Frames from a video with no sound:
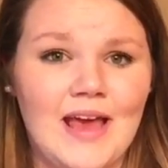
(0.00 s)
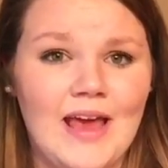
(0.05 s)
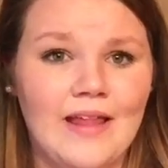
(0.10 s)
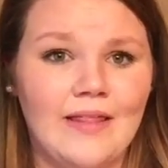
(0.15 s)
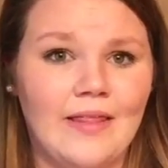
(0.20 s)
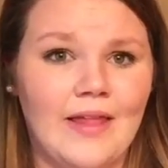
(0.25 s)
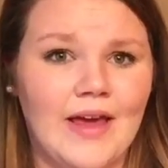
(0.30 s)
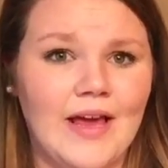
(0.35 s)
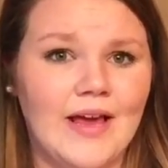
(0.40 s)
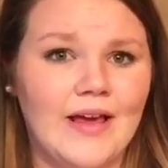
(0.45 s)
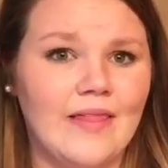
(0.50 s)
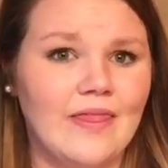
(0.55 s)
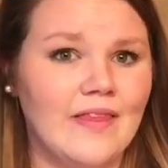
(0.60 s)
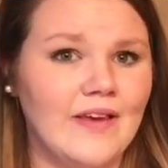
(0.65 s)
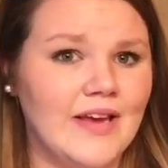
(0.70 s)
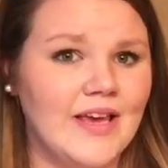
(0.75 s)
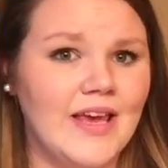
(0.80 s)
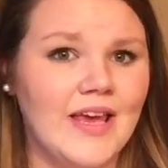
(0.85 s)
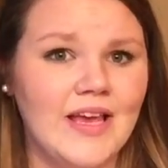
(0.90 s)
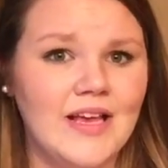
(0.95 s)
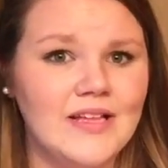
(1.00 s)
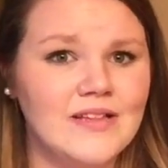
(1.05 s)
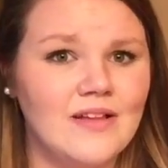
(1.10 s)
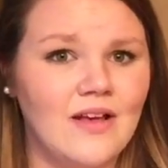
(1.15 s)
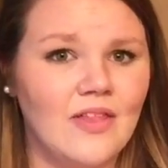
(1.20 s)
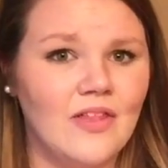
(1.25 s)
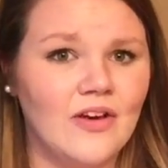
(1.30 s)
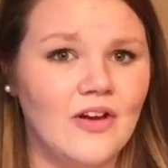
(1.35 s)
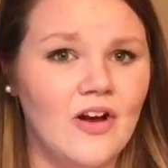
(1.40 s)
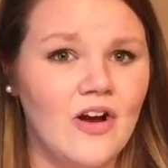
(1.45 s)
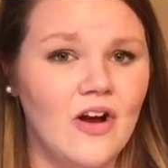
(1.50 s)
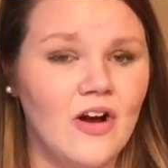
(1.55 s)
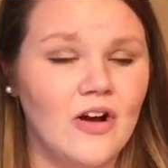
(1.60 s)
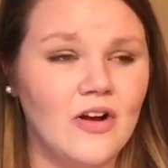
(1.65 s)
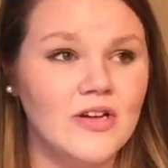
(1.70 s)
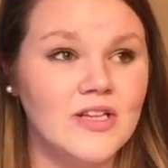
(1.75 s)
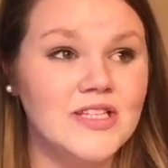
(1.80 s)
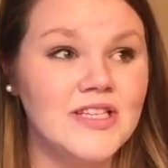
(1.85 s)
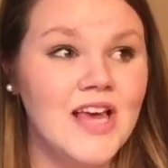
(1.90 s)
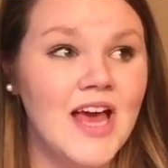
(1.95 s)
and like the keys to all the
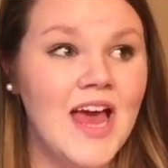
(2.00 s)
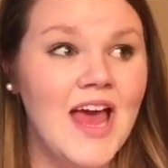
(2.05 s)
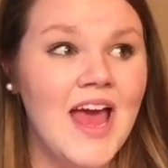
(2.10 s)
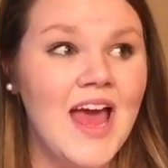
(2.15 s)
cars,